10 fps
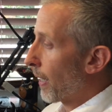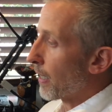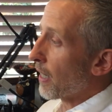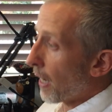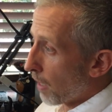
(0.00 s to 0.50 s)
That
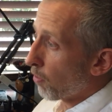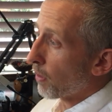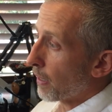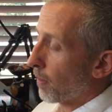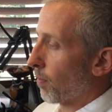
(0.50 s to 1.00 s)
is
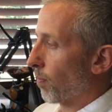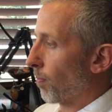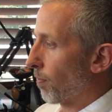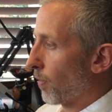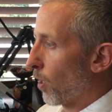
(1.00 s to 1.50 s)
heavily,
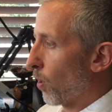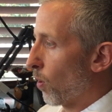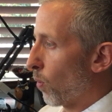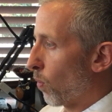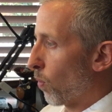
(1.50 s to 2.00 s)

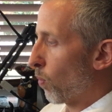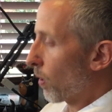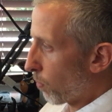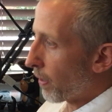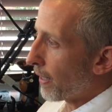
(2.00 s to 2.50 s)

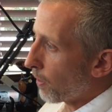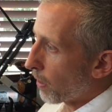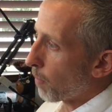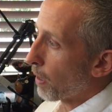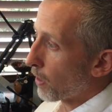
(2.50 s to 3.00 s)
what we're
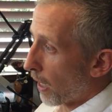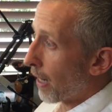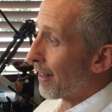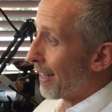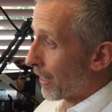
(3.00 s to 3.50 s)
hearing about
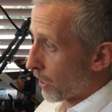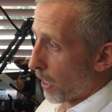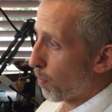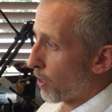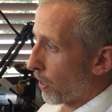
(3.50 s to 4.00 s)
are the
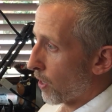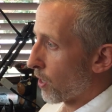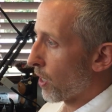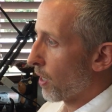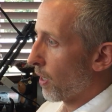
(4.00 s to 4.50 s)

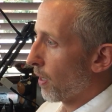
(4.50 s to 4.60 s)
exceptions.